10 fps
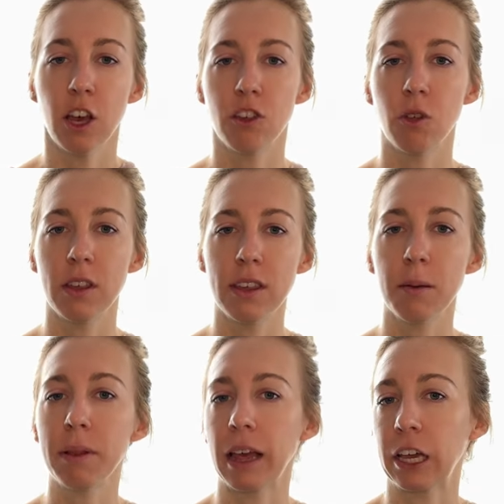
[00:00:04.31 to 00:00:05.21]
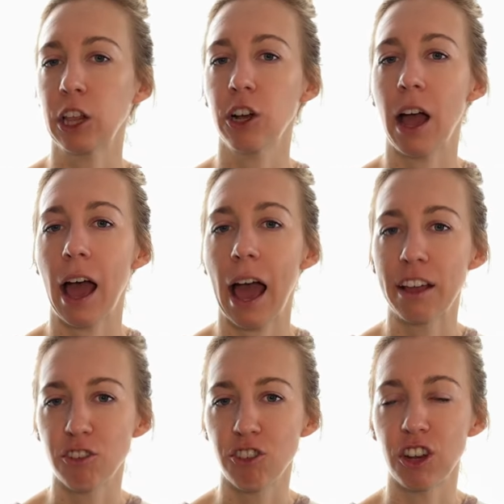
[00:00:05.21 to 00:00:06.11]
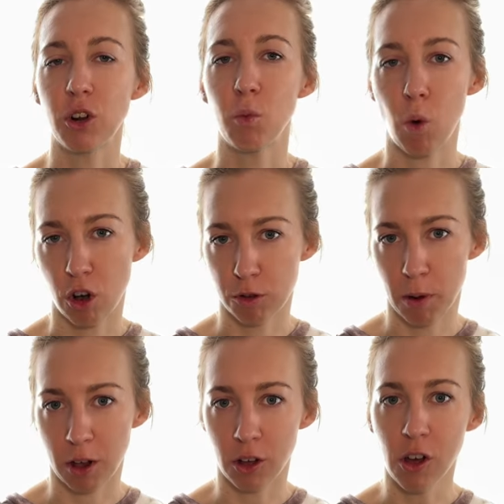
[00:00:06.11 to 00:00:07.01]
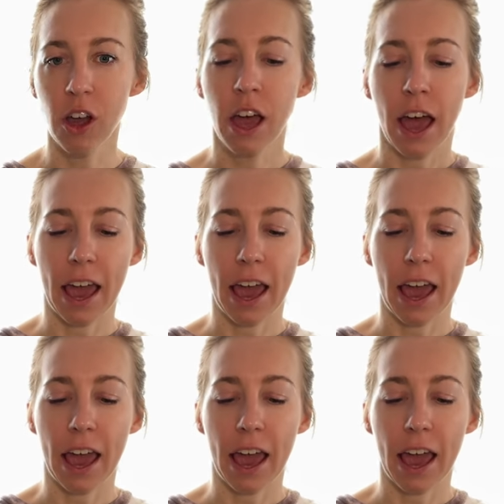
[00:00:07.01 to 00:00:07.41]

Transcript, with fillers: So this is a molecular hydrogen water bottle.